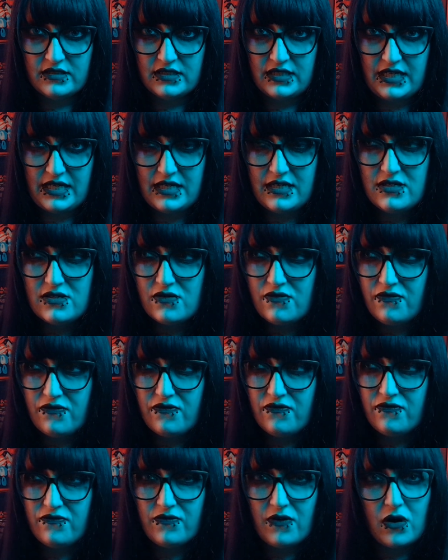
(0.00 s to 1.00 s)
he's a
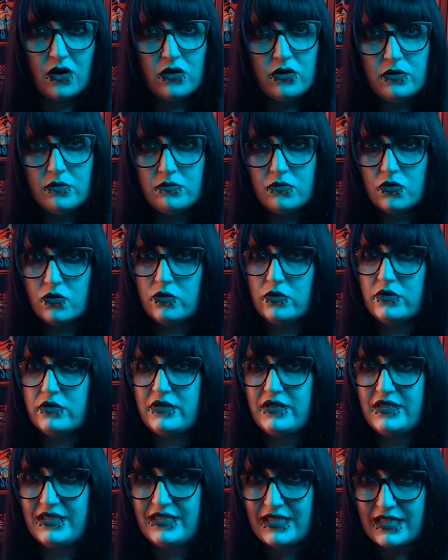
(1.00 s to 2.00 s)
far
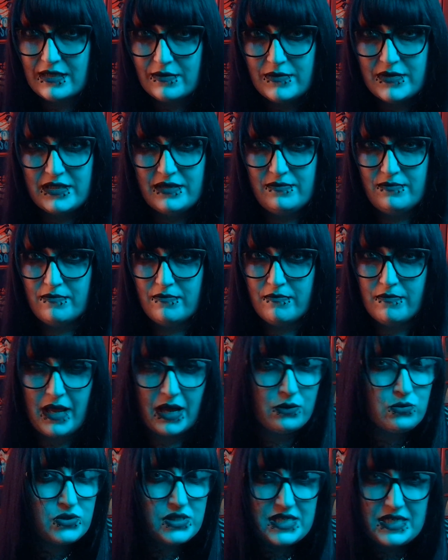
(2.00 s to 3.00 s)
more timid,
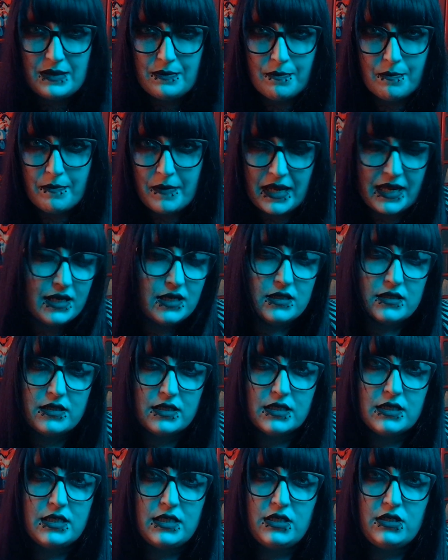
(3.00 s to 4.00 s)
mousy man
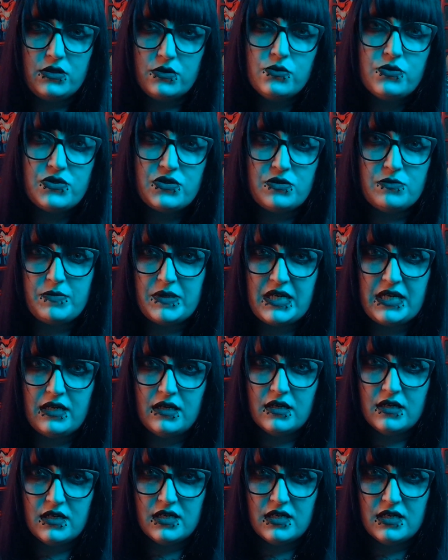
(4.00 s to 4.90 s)
than he used to be.